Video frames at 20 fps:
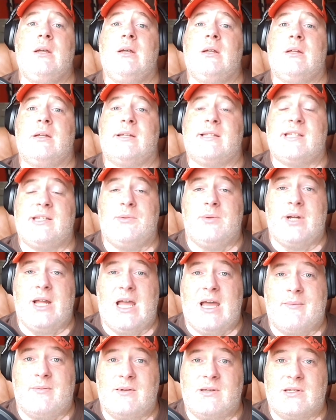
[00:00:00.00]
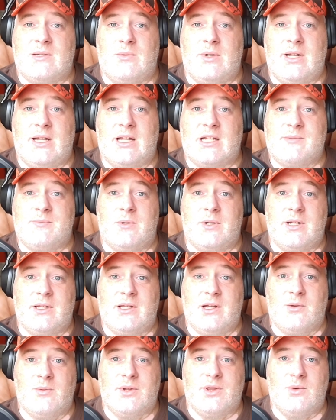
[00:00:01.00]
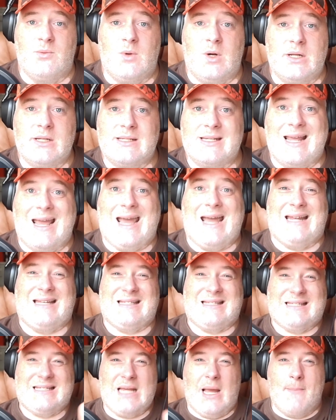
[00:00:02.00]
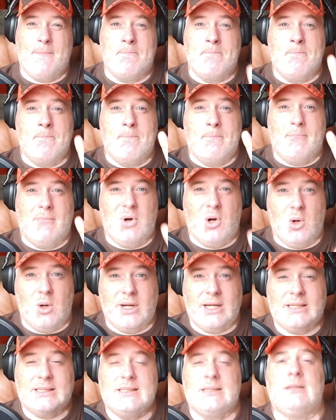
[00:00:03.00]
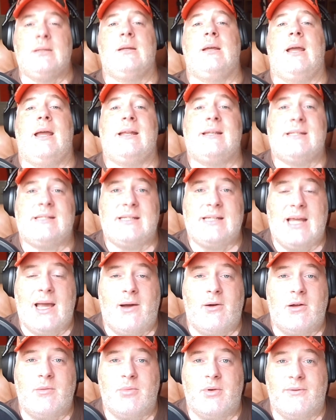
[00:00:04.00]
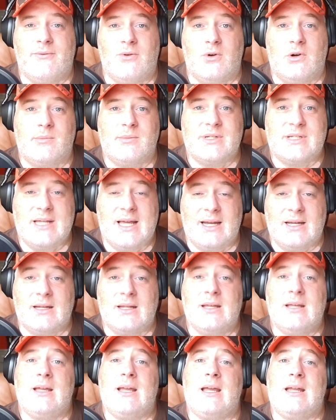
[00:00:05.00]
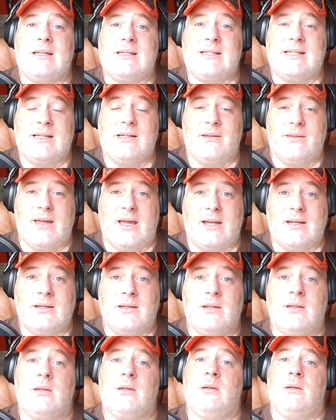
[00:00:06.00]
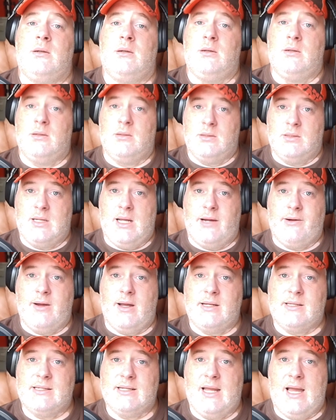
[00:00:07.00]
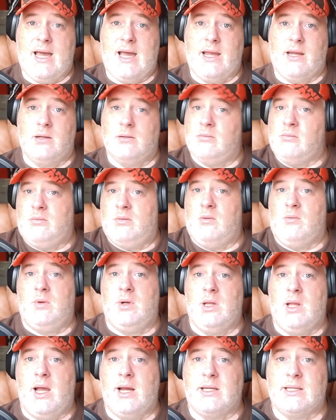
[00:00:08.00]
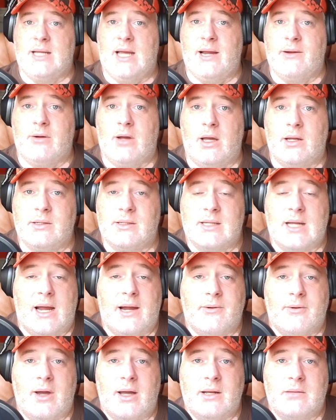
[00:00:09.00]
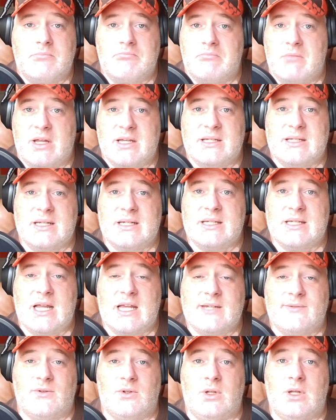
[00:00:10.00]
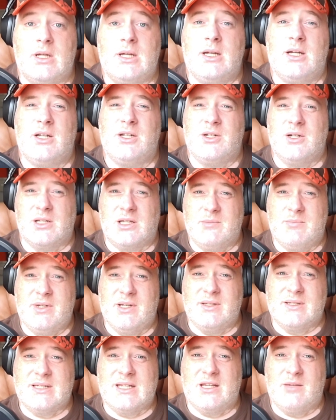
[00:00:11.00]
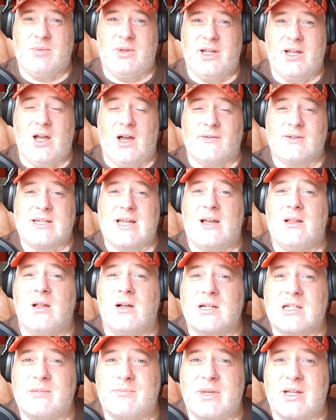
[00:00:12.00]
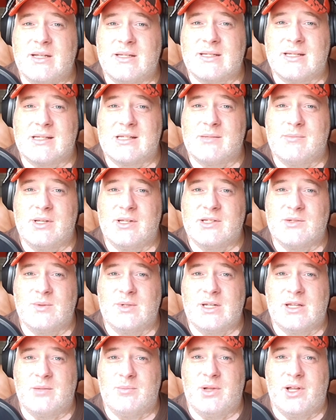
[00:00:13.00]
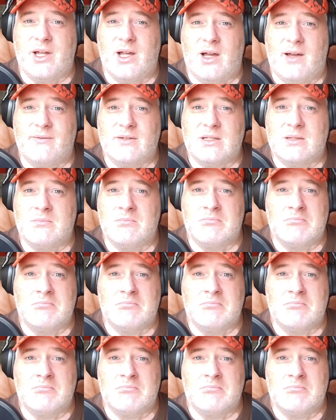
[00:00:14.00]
Let's see what happens when he gets put in there with the 1s at some point and see how he performs then. Until then, Tyrod's the guy. We like Tyrod. Tyrod is successful. Took the Bills to the playoffs. How long's it been since the Bills went to the playoffs?